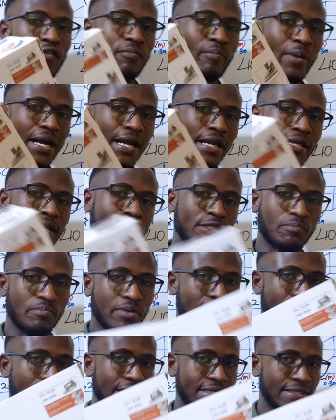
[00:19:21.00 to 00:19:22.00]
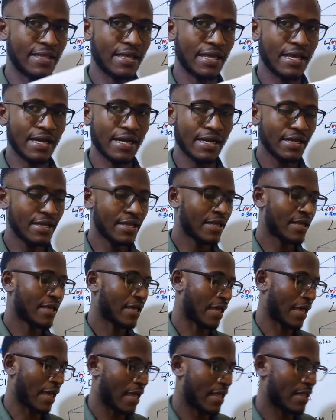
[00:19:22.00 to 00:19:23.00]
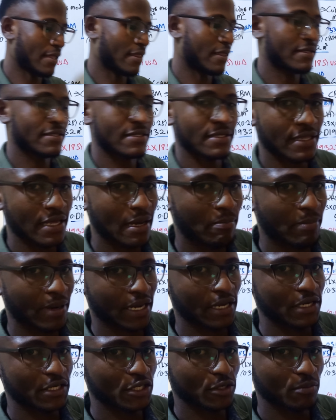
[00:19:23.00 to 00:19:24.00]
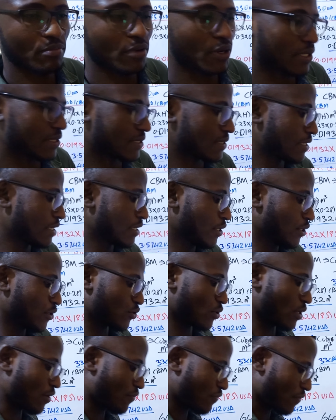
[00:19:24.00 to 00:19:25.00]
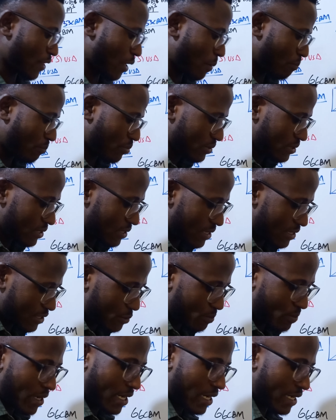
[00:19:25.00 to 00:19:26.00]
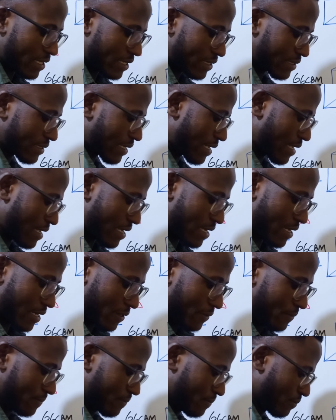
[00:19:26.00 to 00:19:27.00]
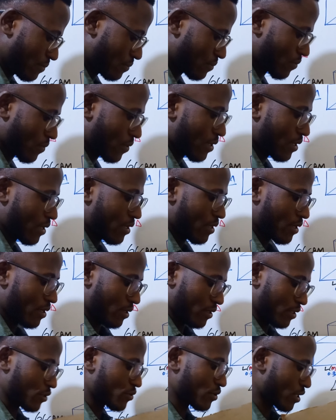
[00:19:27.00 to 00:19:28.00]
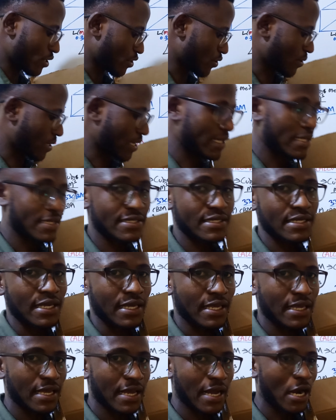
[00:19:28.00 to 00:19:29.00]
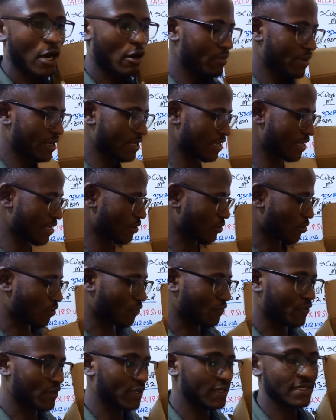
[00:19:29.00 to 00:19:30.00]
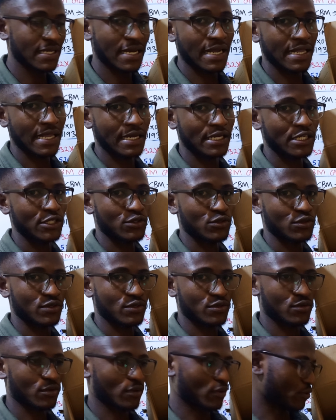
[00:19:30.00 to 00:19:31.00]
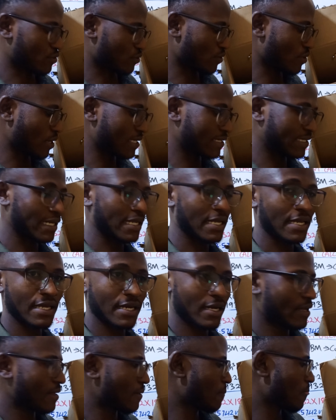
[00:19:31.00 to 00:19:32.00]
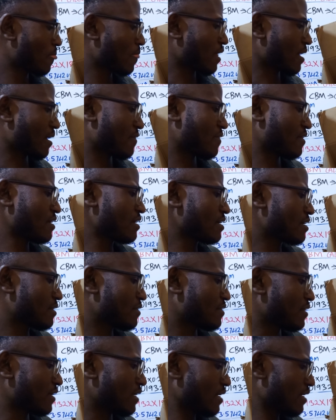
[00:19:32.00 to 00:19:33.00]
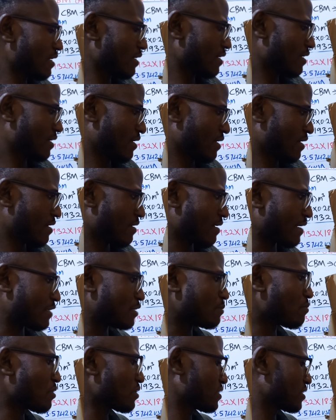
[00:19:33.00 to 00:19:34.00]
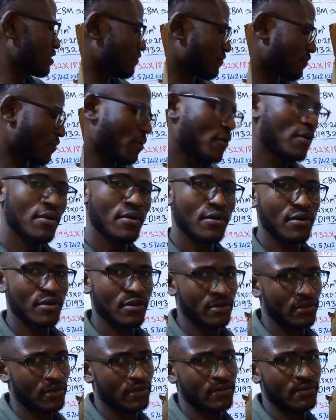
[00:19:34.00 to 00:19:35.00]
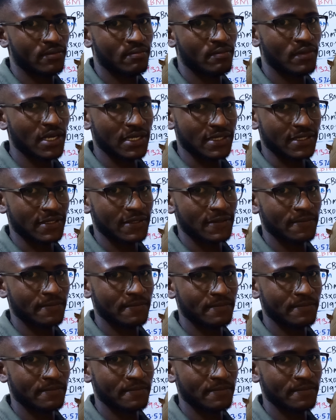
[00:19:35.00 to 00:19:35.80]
packages, big as they are, and this is their packaging box. So if they put this package inside here, literally you can see how many of these are likely to go inside here. I think 3, at most 4, this.